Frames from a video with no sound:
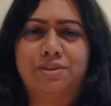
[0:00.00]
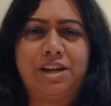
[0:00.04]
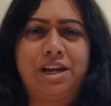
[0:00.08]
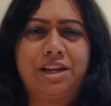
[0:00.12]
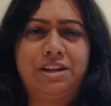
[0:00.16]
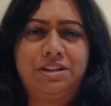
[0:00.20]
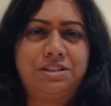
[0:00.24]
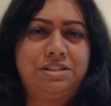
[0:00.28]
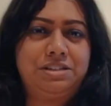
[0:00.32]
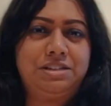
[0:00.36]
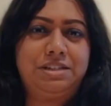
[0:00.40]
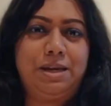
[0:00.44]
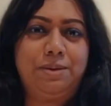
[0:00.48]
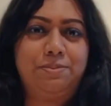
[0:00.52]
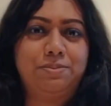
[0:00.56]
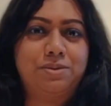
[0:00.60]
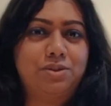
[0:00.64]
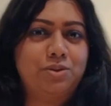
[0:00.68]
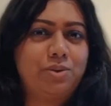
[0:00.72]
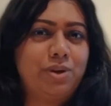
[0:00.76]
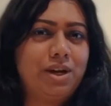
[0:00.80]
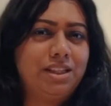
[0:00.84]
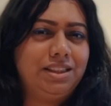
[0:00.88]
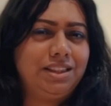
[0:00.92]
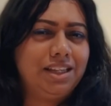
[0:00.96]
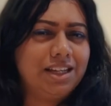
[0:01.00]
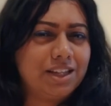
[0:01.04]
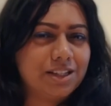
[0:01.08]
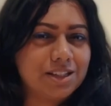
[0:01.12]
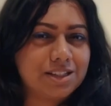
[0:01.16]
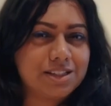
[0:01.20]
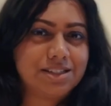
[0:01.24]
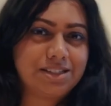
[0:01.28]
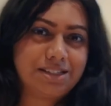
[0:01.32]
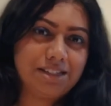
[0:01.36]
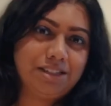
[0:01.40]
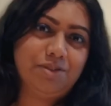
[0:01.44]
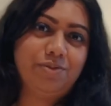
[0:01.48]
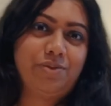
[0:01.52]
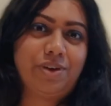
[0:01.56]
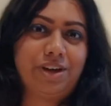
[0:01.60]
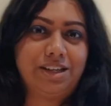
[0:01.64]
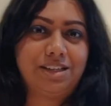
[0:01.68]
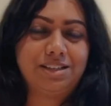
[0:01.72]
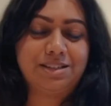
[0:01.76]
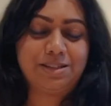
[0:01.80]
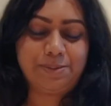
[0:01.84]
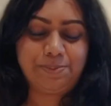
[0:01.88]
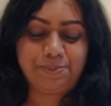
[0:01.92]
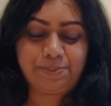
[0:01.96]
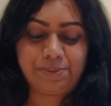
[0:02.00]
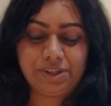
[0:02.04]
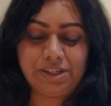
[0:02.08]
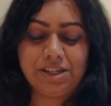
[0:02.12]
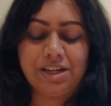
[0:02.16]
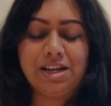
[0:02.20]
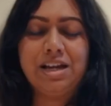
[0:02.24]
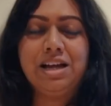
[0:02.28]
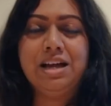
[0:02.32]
kind of steps, so I think it's still very simple.